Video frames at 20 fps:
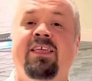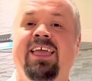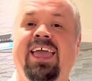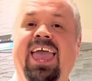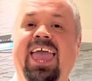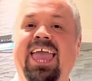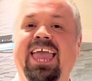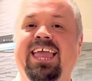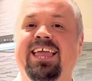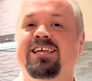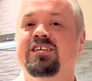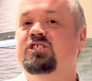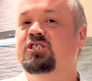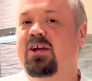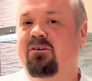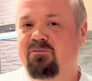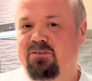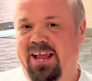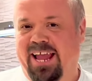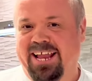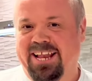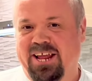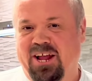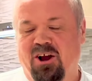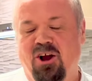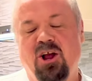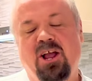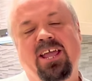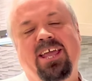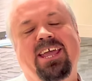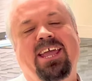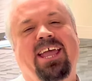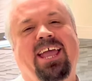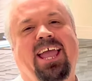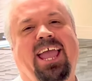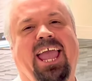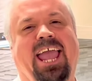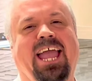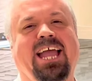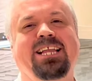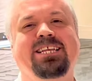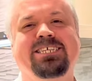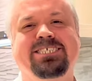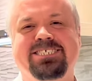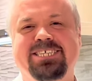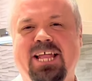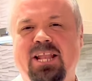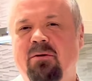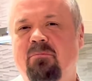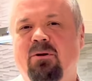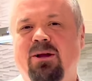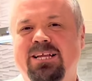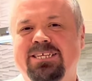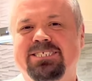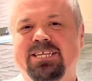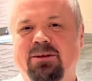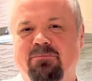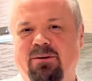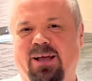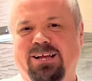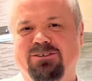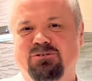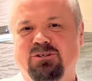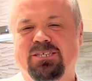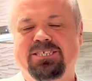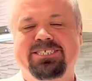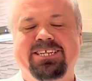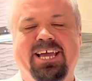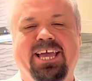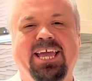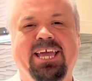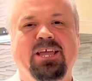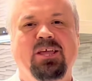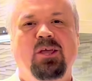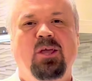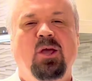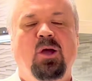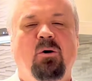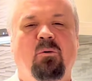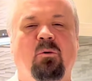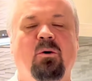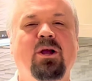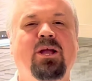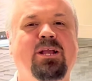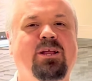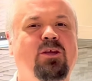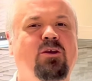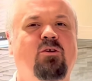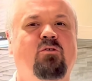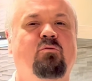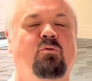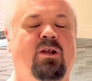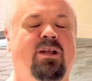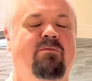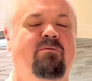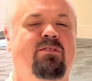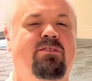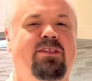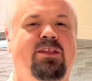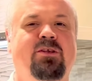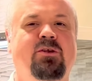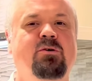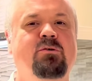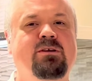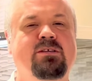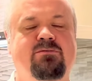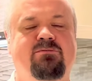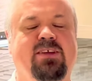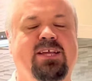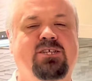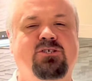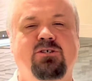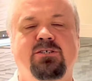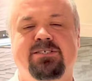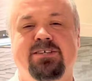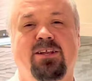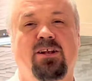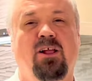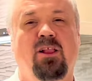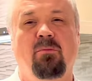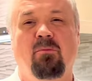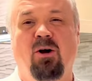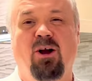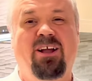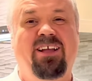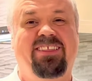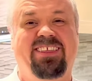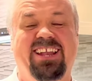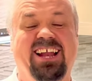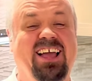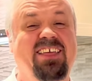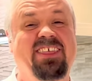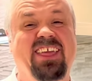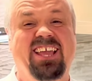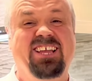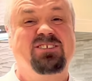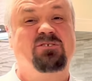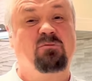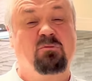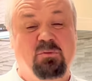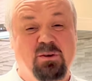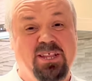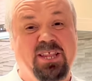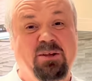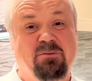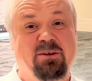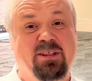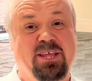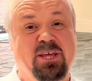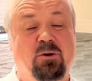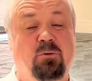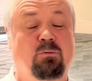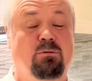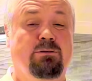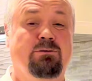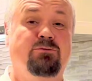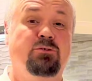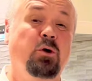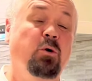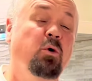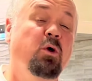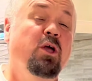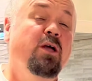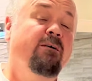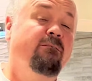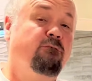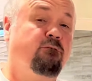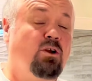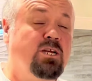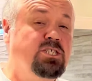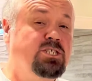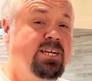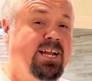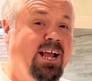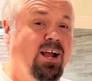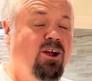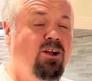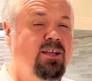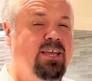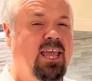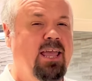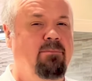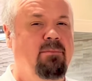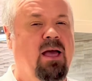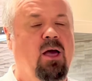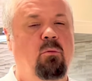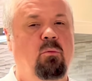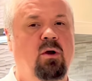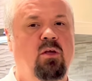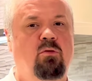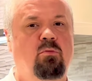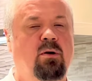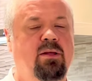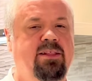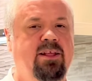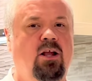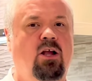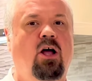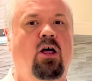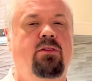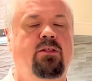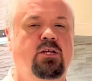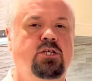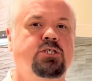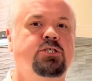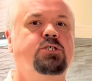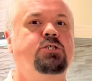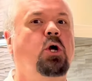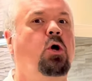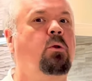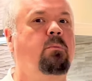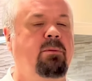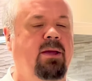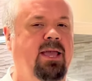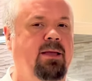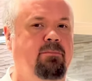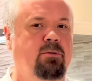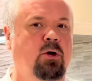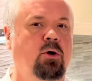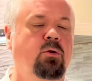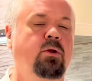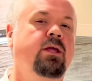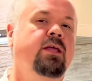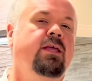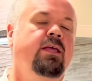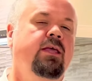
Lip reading: Hey, Chef Dan here, and to celebrate St. Patrick's Day, we're going to use one of the newest features on the market that I think is really cool. So Frigidaire came out with what they call their stone bake mode.